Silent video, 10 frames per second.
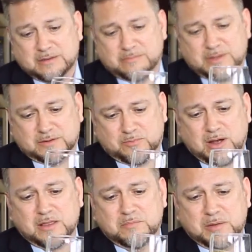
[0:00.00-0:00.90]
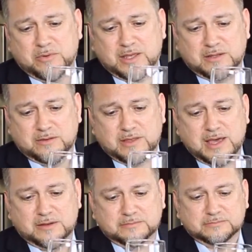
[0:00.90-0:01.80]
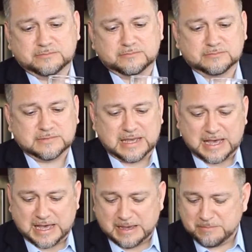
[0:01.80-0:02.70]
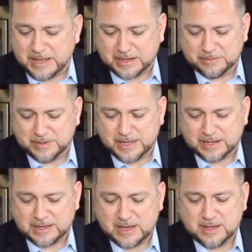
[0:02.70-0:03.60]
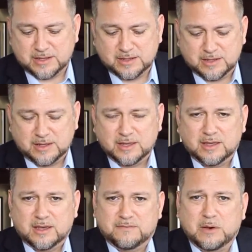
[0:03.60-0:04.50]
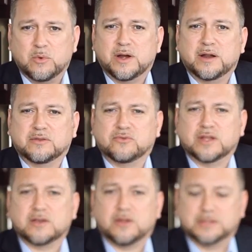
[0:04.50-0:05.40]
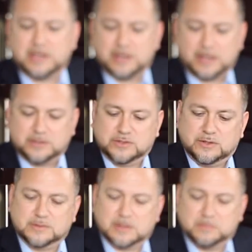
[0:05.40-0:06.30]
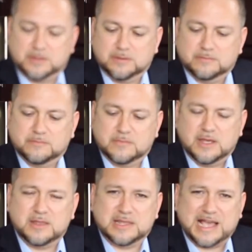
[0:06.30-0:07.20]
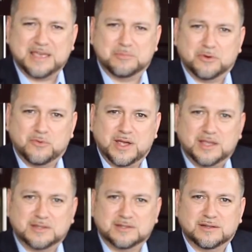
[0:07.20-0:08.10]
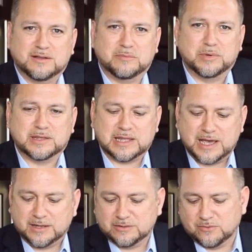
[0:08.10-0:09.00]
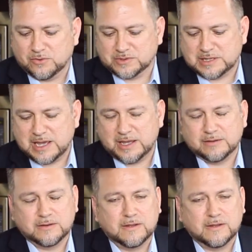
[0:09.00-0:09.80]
There's probably people that do that. I'm not gonna be that guy. If I wanted to drink all day, I'd choose something in the light beer range, Bud Light, Coors Light.